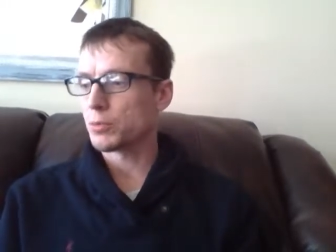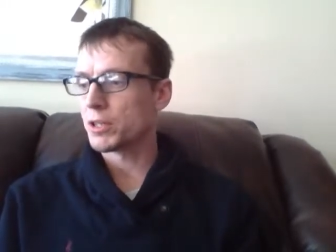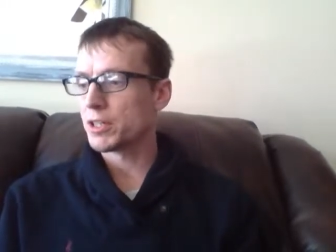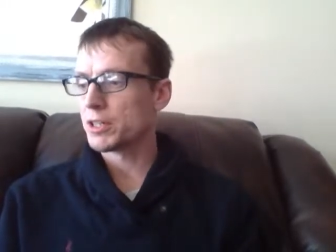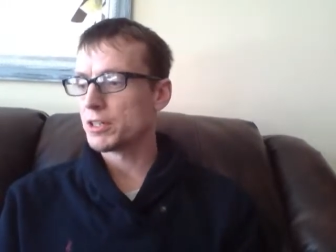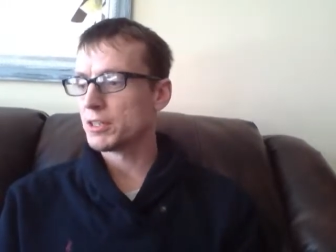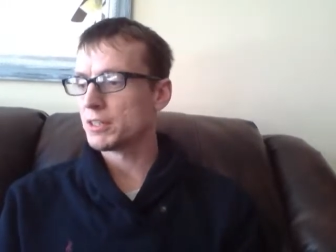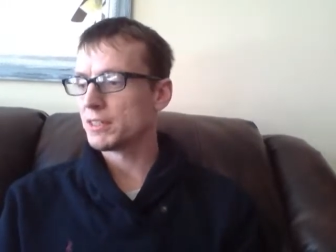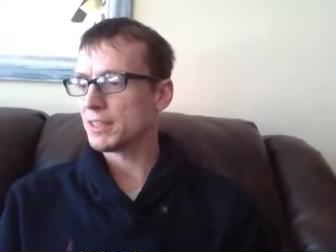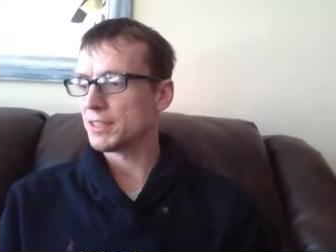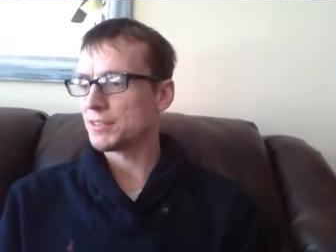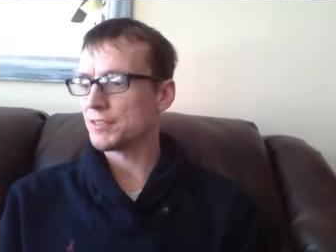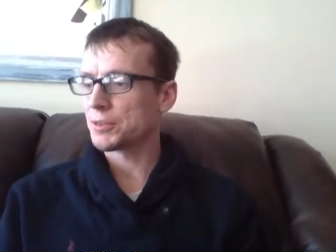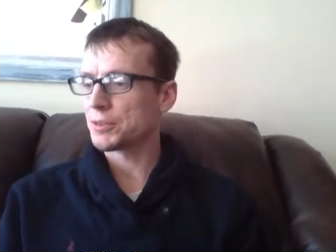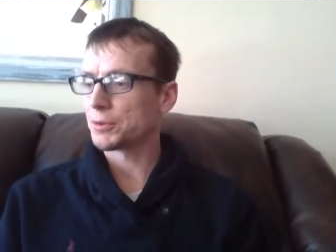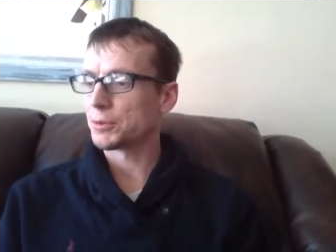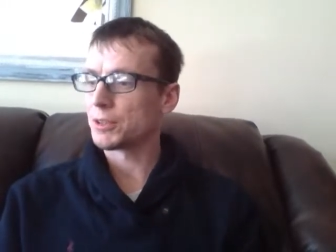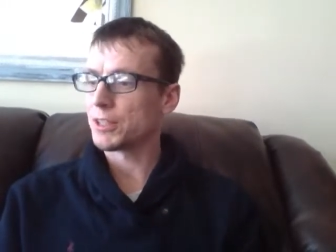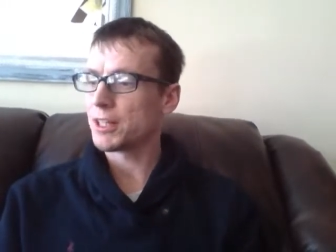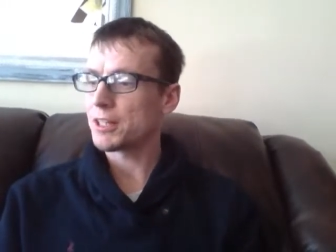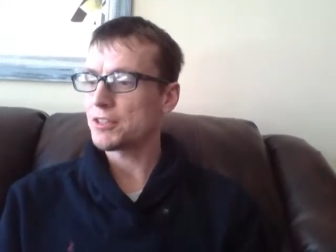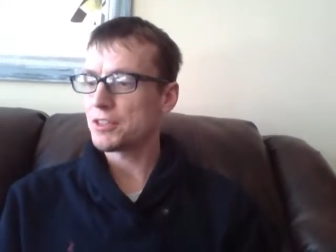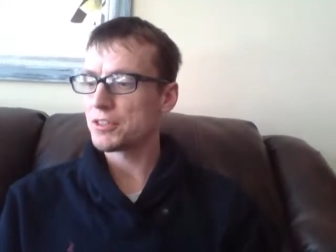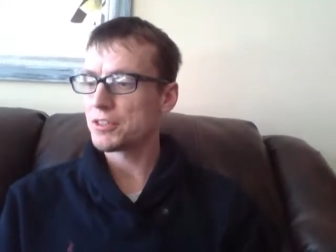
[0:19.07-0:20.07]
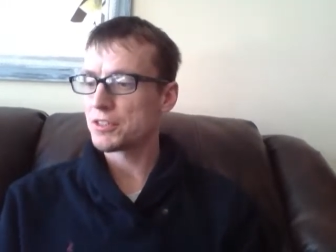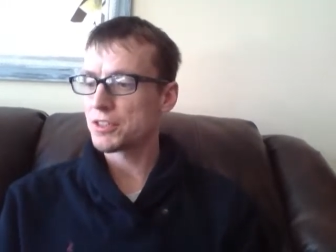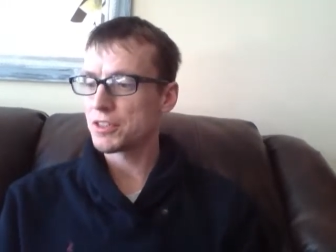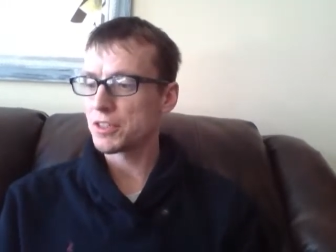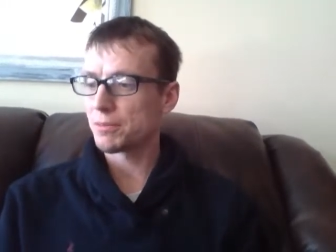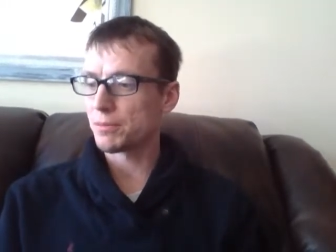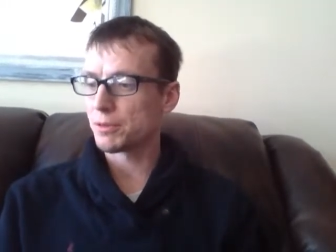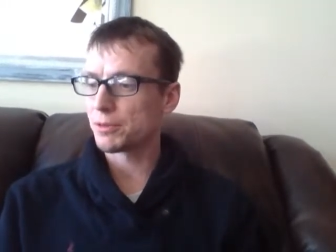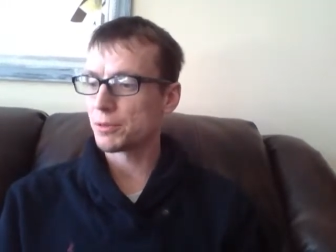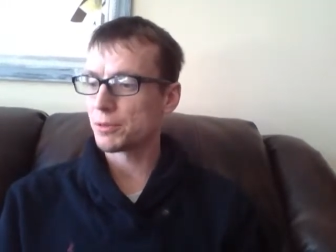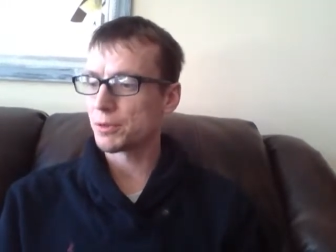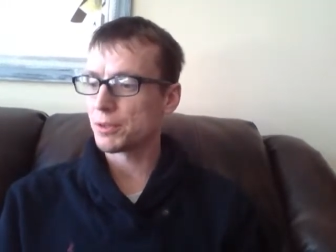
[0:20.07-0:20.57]
Well, it's a
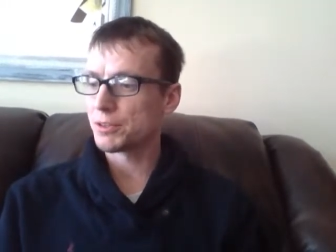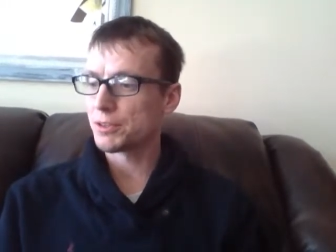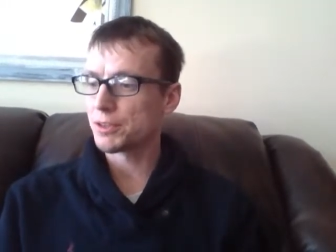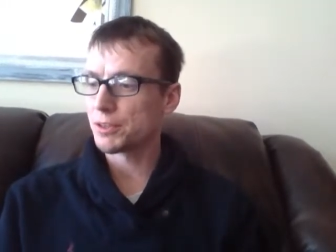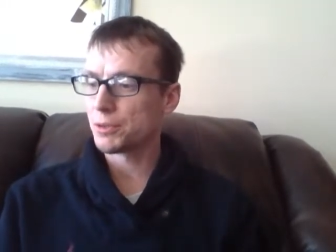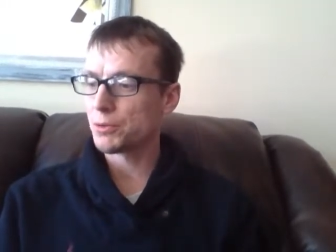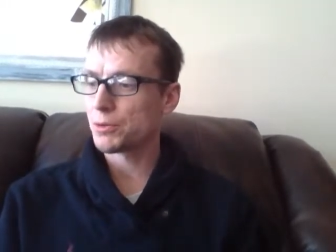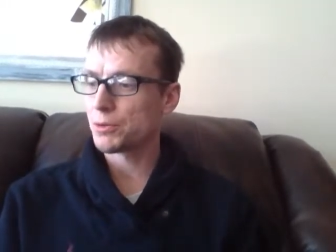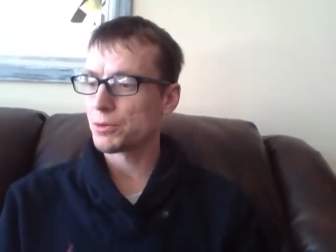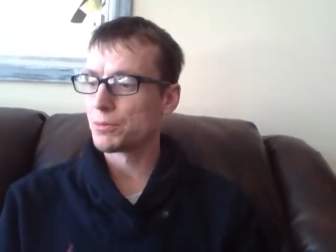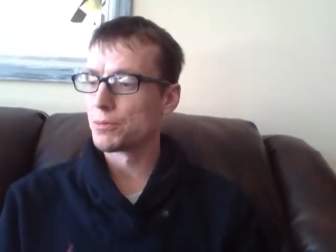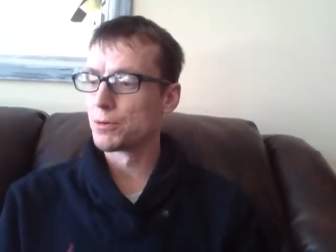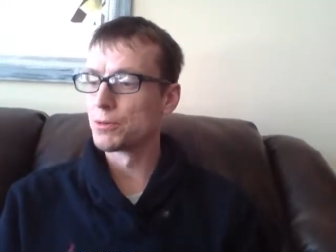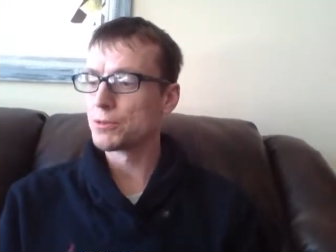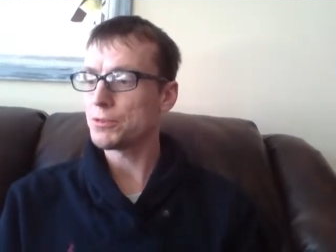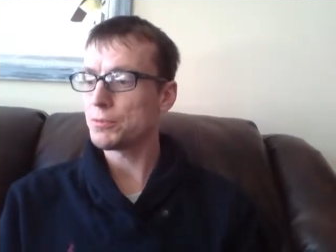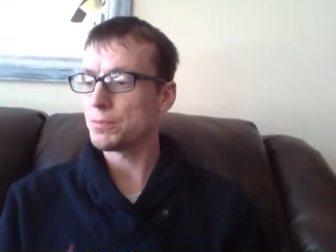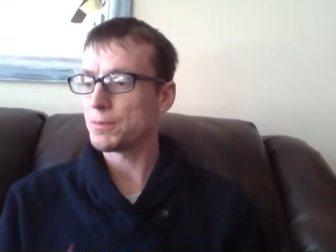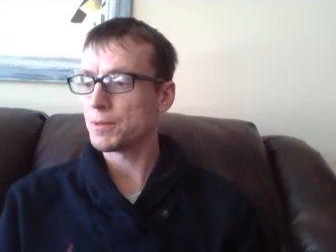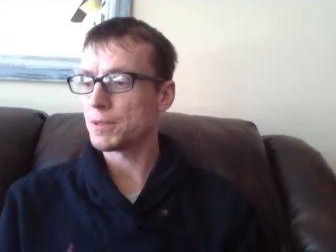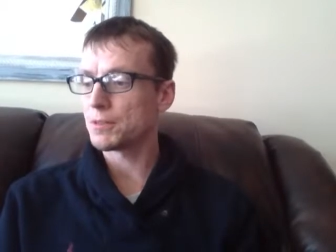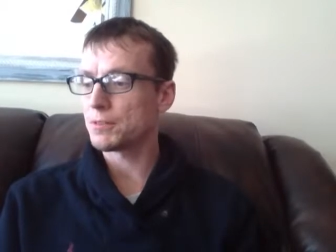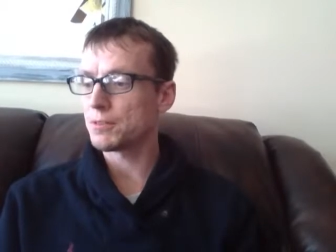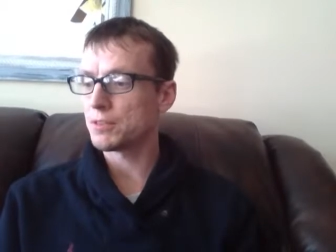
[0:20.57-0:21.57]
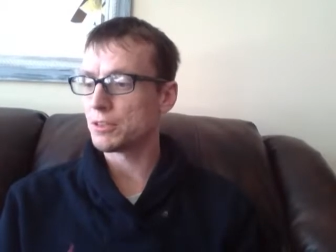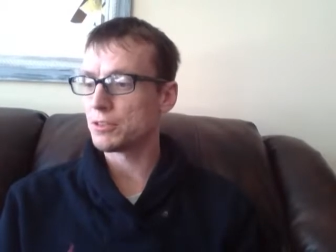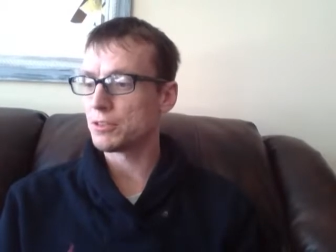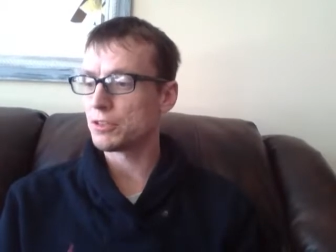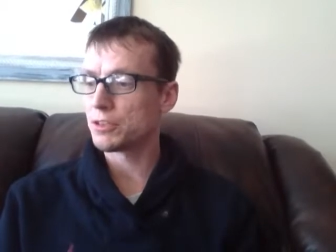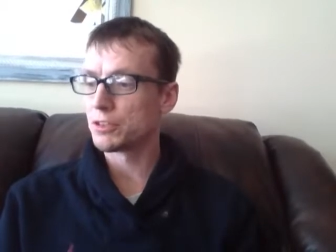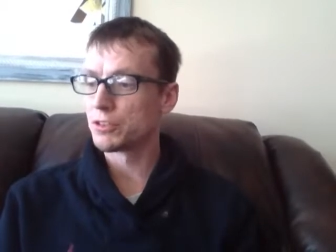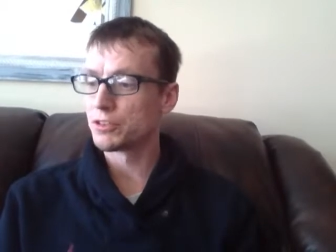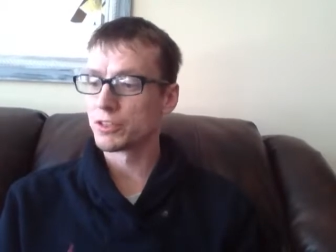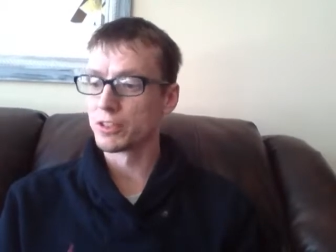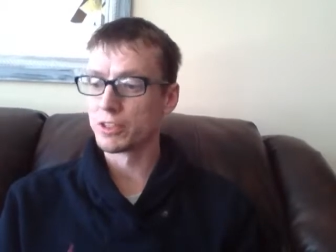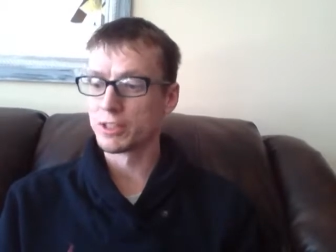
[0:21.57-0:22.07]
relationship between two or more species,
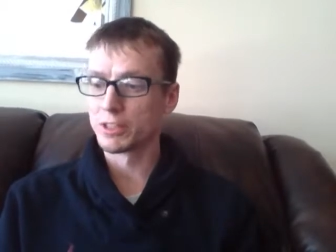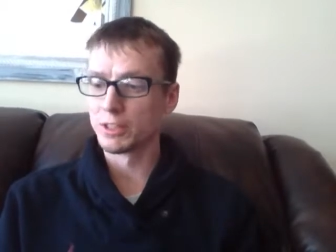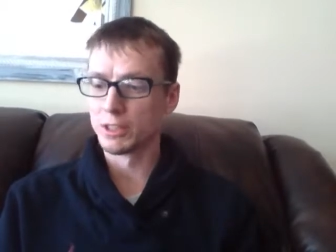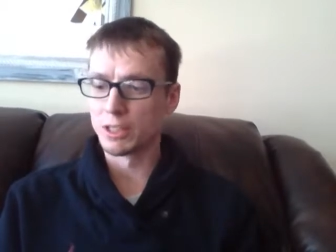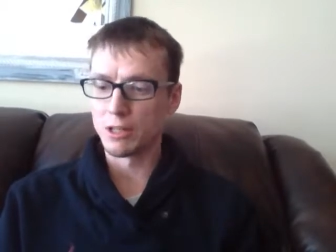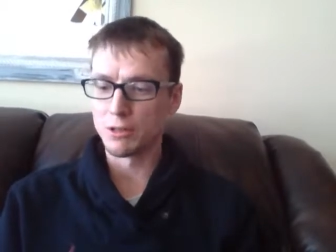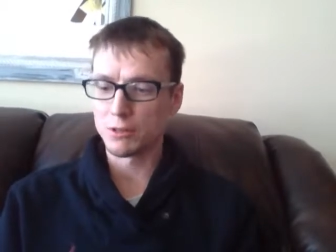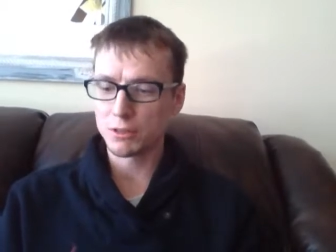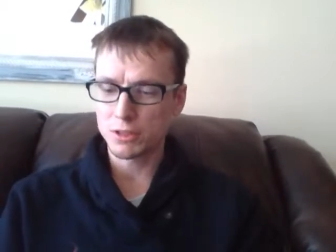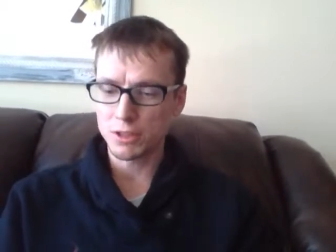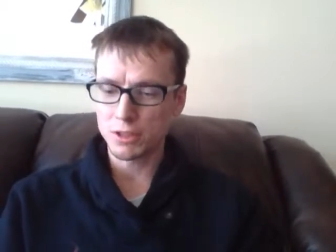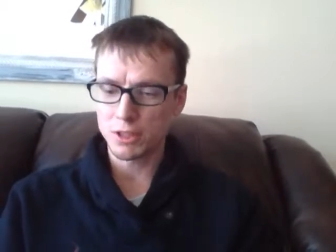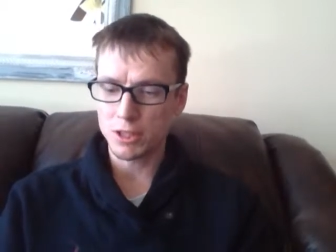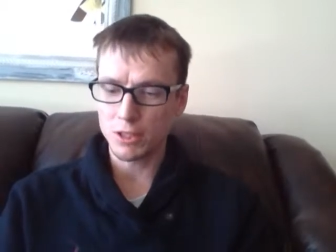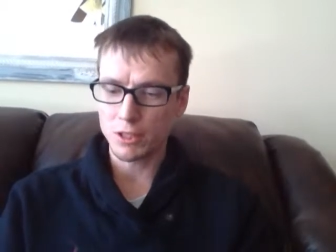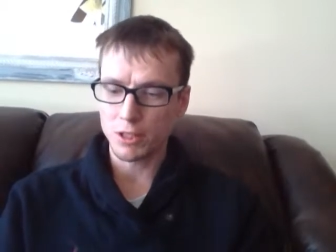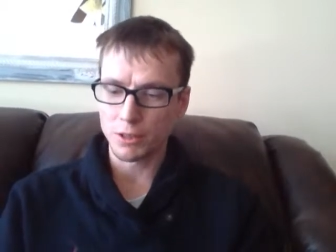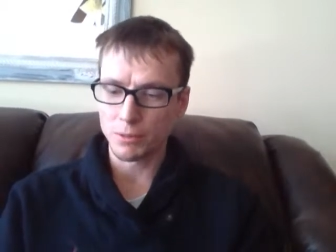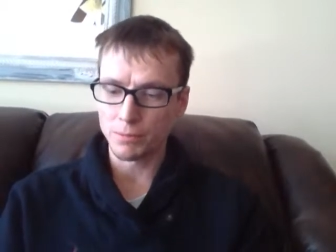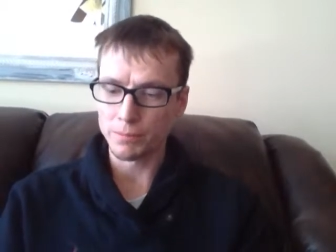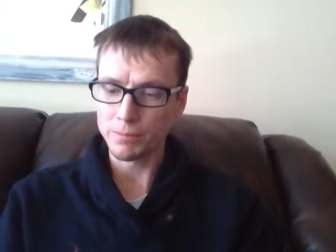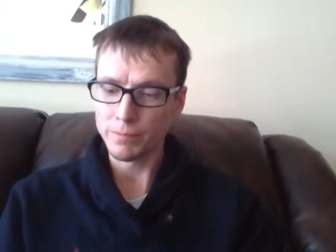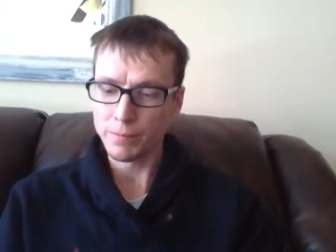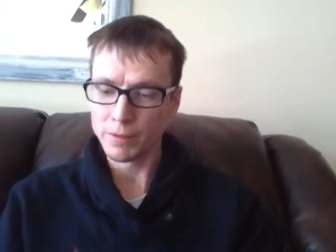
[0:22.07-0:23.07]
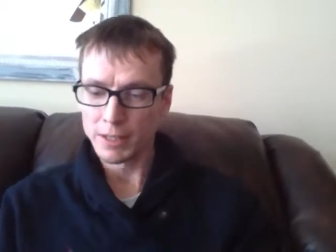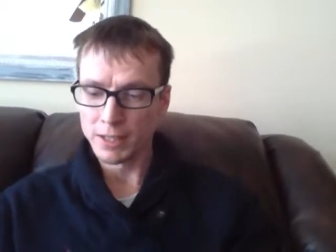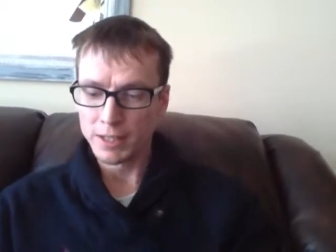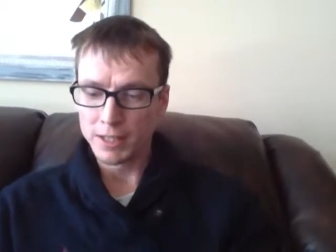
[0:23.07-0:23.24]
usually long-term,